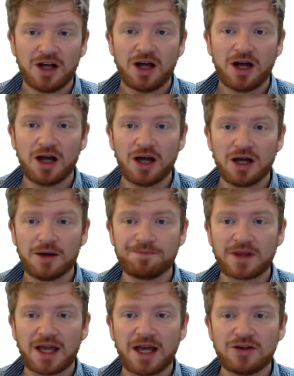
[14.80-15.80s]

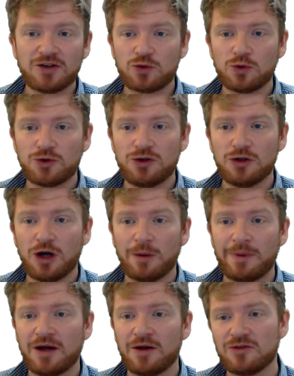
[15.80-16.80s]
And just talk to you
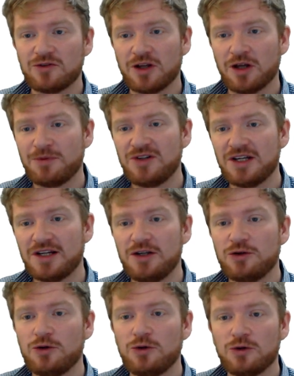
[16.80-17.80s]
about
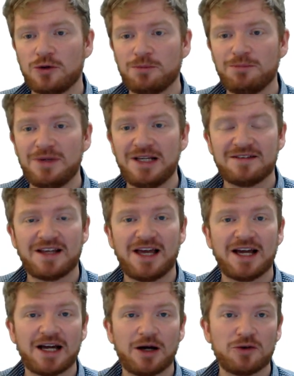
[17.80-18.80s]
particularly Google Meets
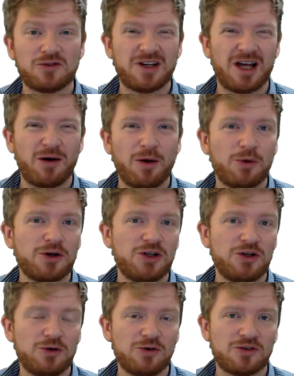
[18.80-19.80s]
Hangouts and how I want to
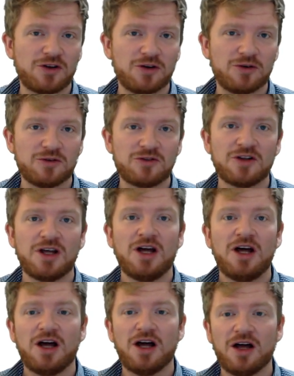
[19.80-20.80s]
use those
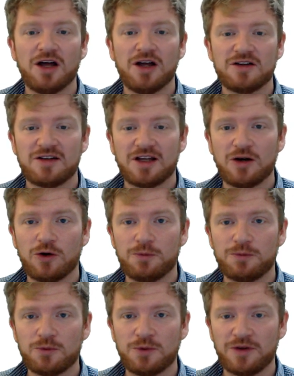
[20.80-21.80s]
to
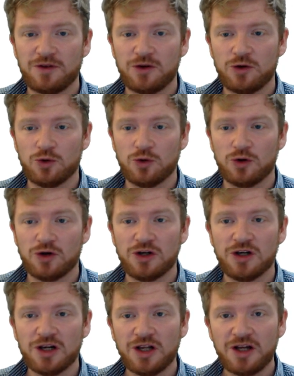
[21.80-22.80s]
help with your
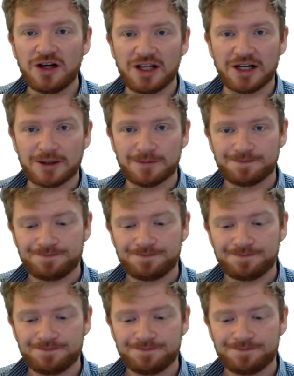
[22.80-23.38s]
learning.